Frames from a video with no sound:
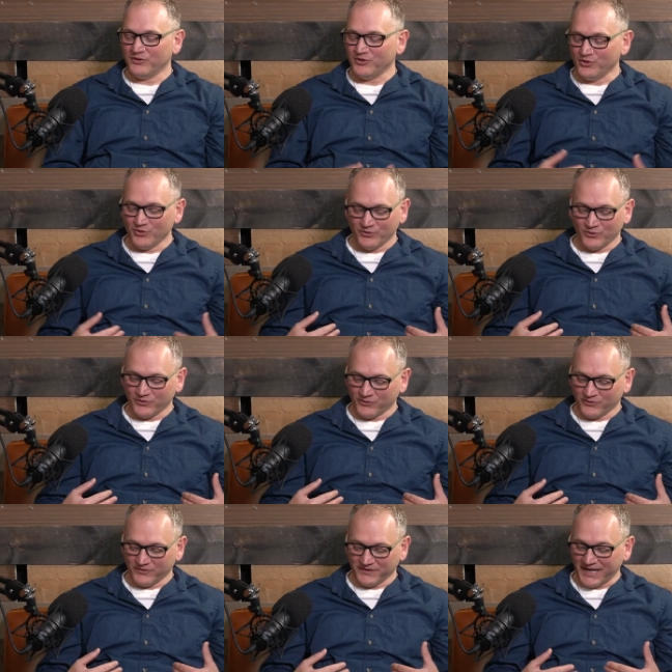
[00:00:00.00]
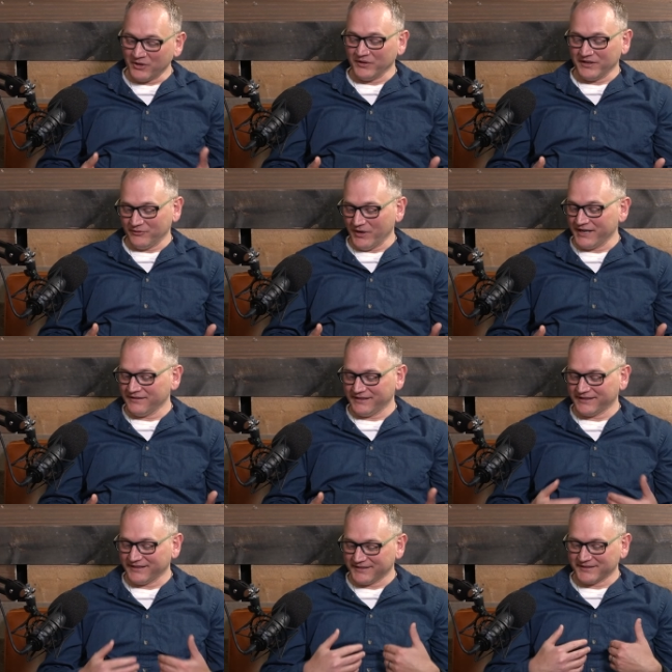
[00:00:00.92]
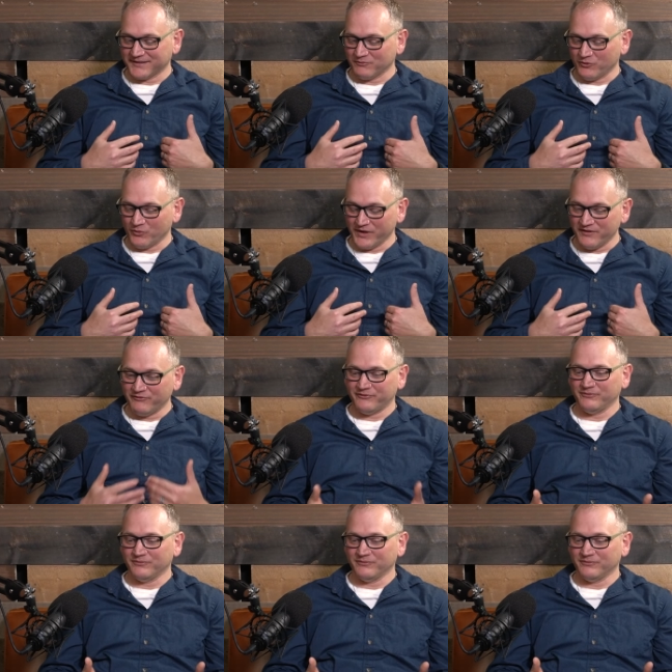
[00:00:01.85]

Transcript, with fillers: you nailed it right like it's we've